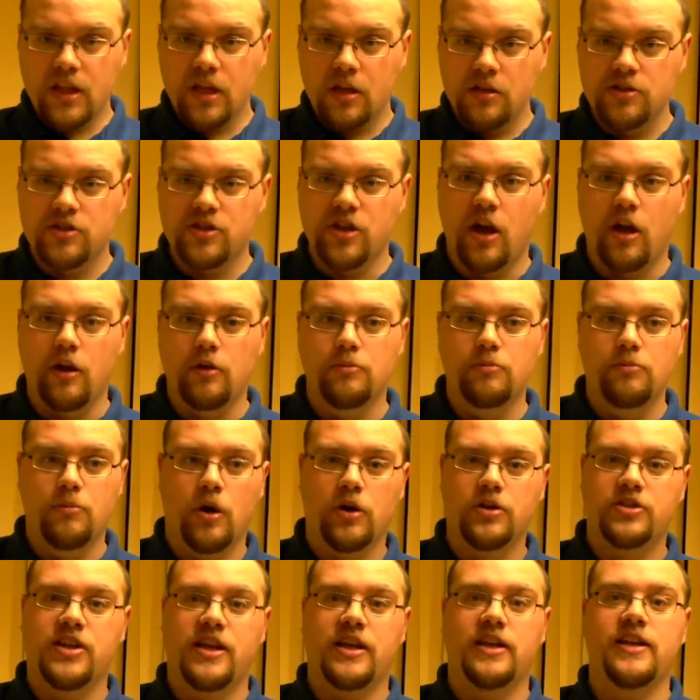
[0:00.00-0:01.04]
So
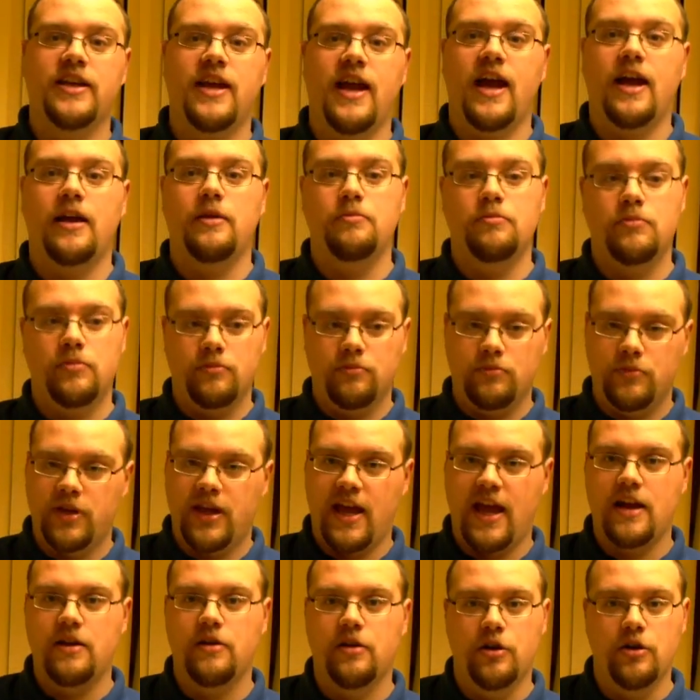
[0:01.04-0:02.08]
my second game,
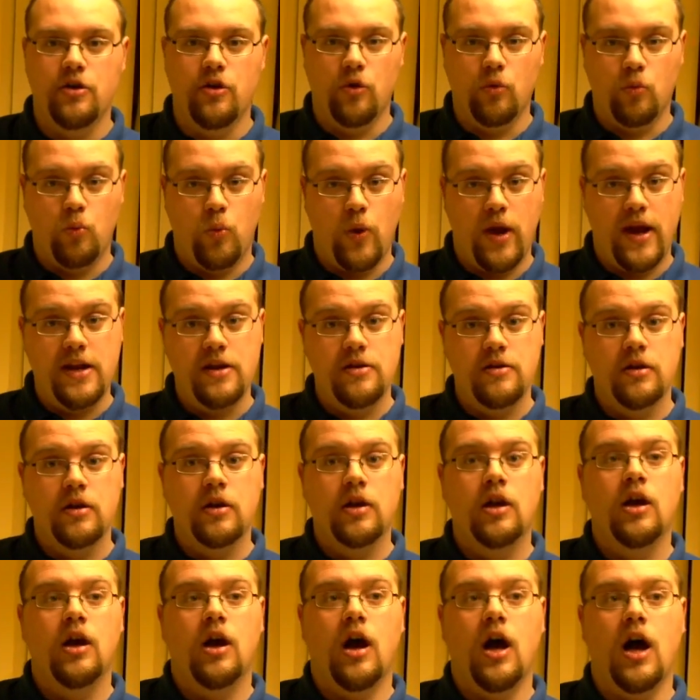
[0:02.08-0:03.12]
again, another win.
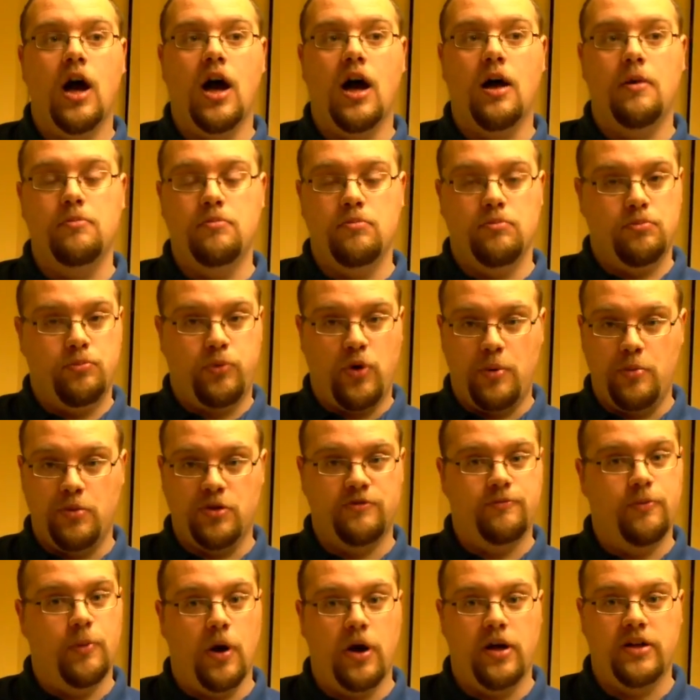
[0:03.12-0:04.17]
Pretty
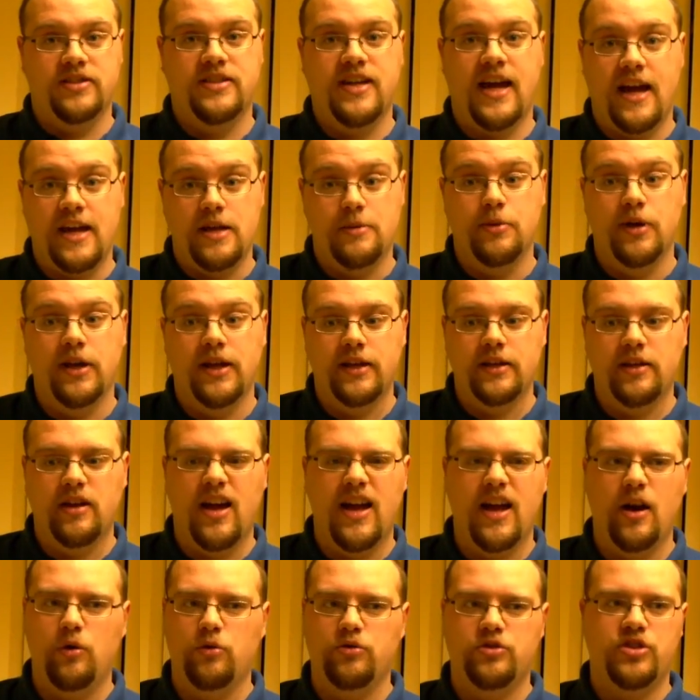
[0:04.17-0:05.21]
much via tabling. I
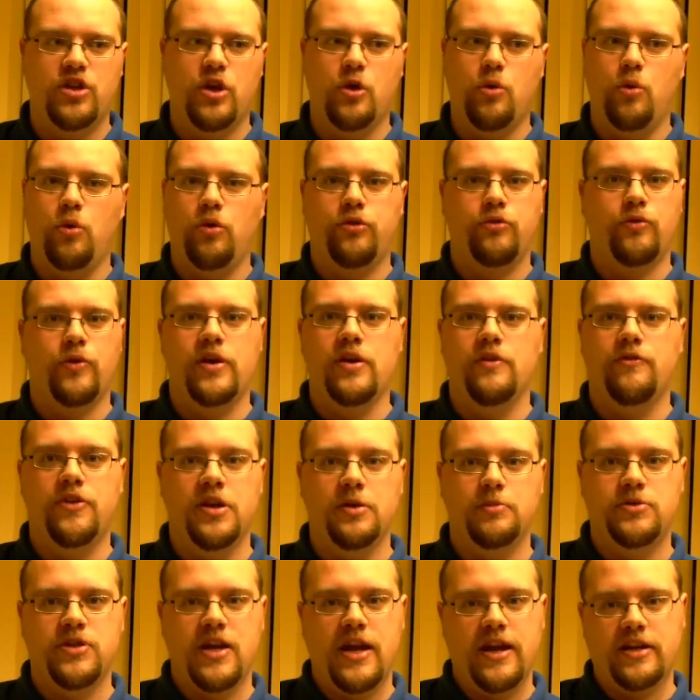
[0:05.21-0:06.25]
held 2 or 3 of
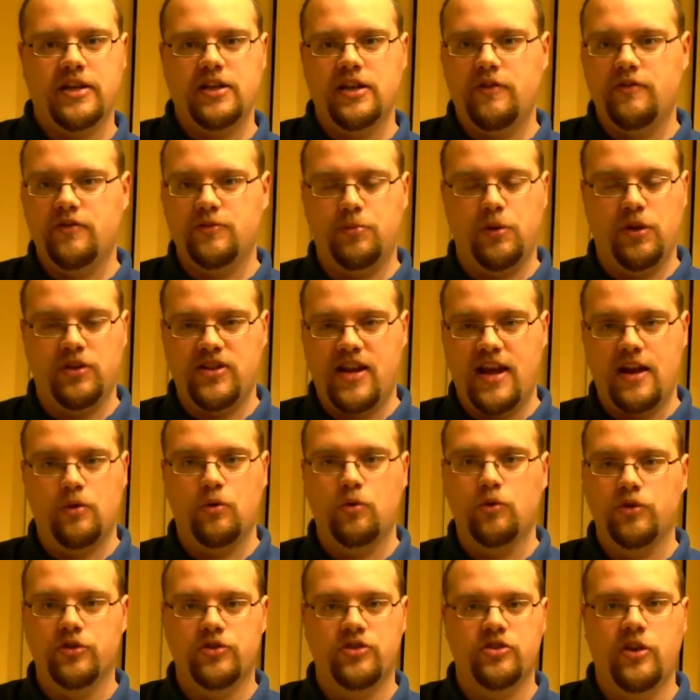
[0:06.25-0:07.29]
the objectives, plus had
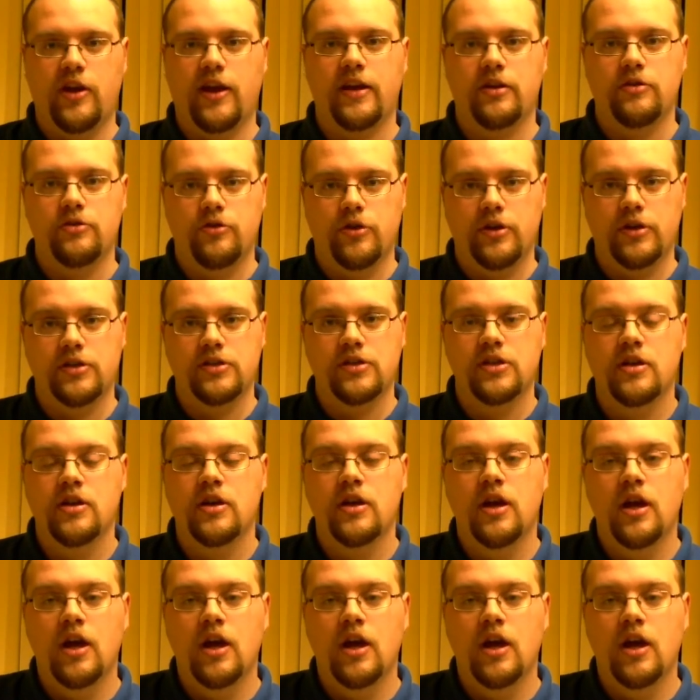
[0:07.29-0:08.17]
all the secondaries.